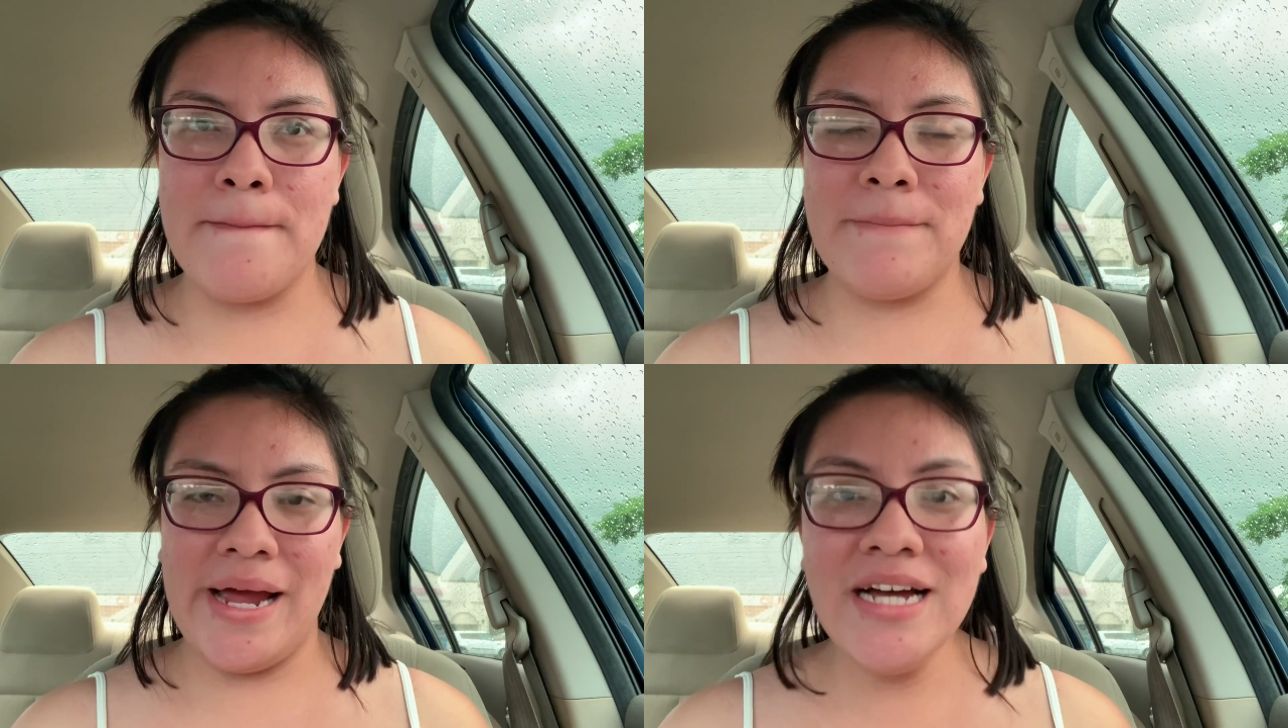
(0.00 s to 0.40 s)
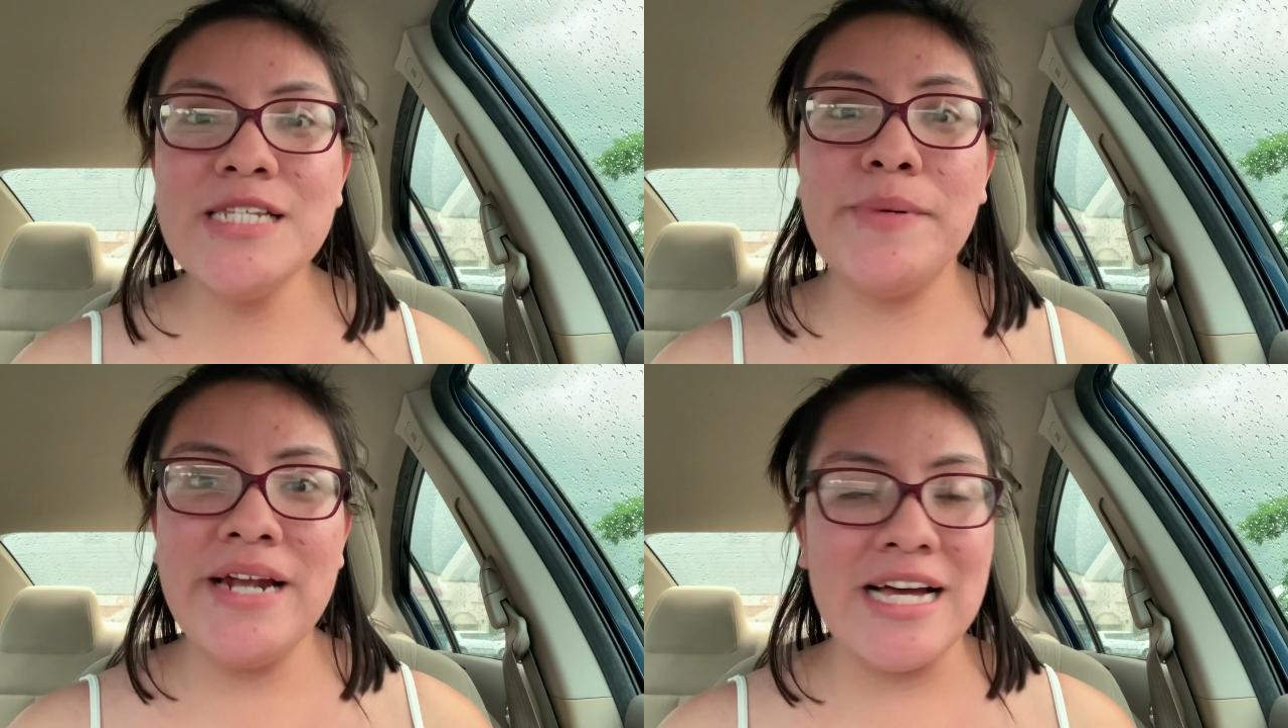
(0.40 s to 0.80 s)
My
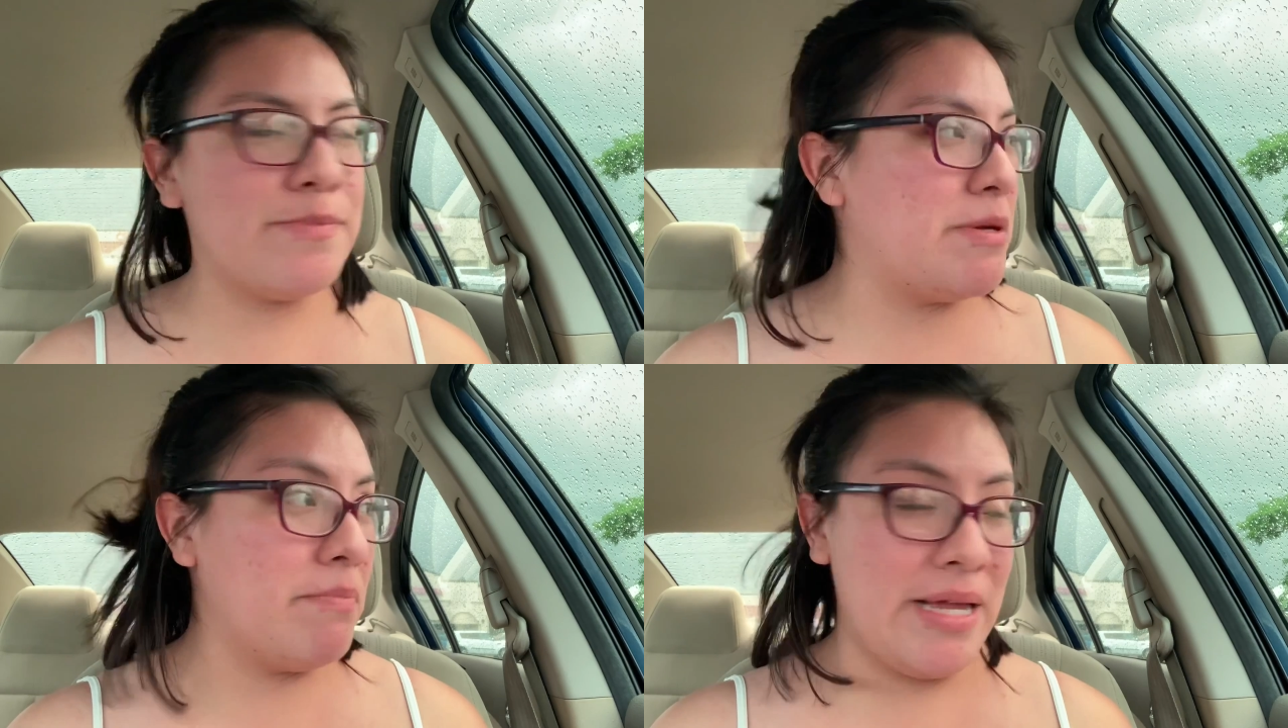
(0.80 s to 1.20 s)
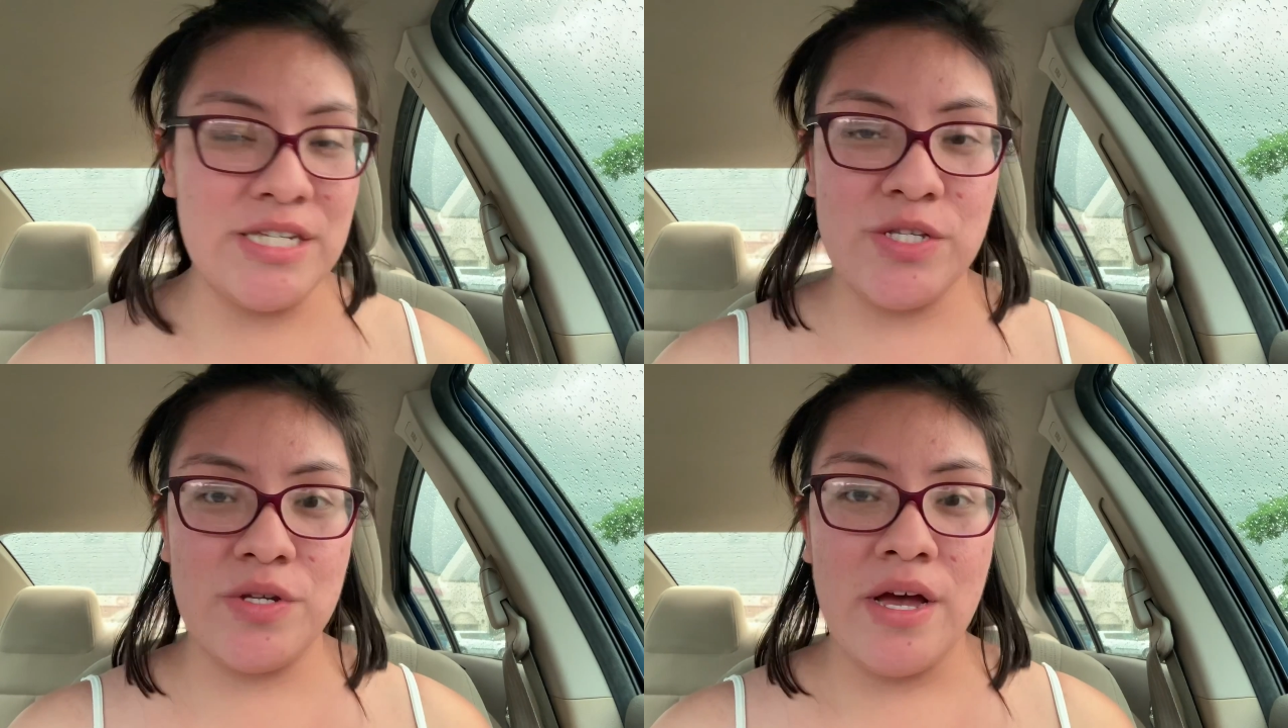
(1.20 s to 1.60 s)
husband has been
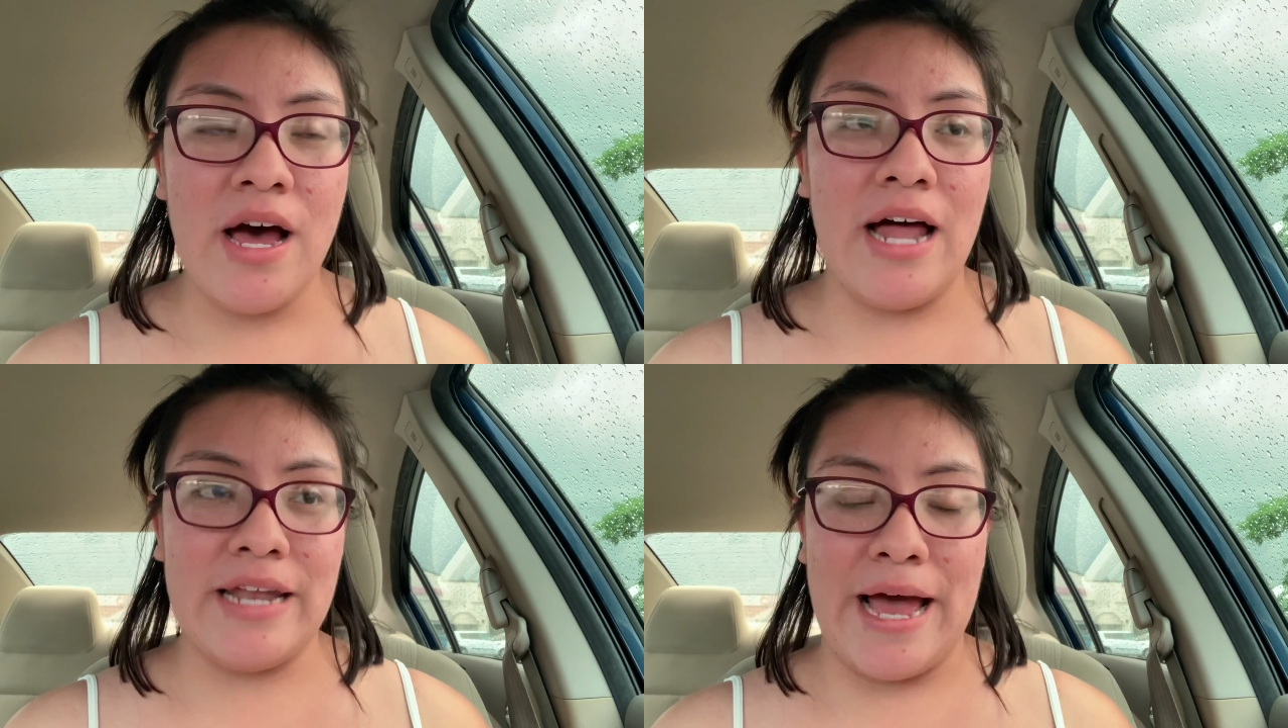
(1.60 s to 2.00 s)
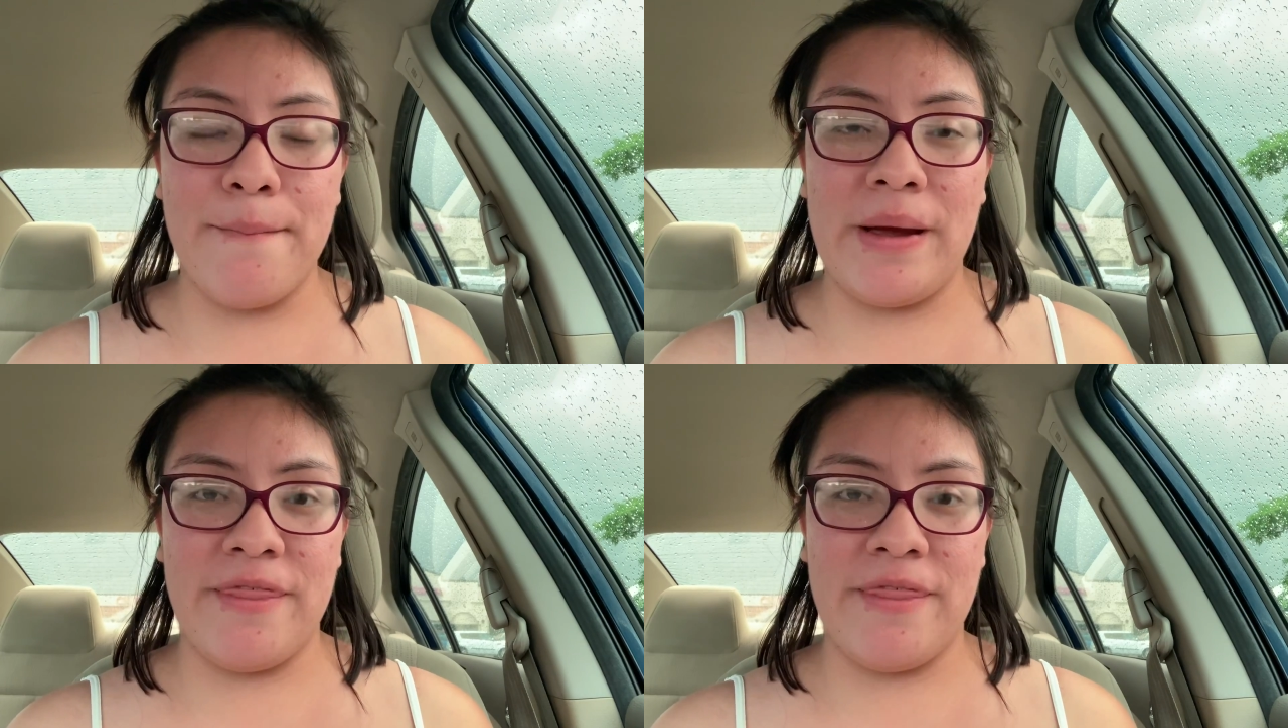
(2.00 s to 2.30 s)
blessed a lot by